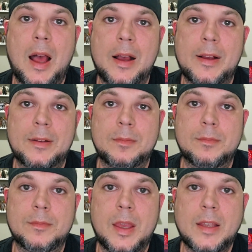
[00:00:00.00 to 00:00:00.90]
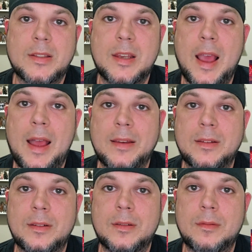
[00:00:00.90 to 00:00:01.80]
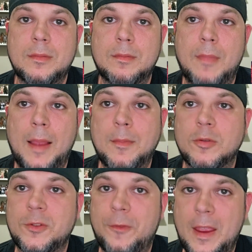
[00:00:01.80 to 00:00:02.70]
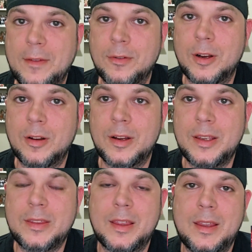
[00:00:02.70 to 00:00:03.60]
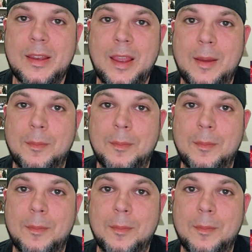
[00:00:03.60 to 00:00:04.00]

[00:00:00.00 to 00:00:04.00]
It's not my most favorite or anything,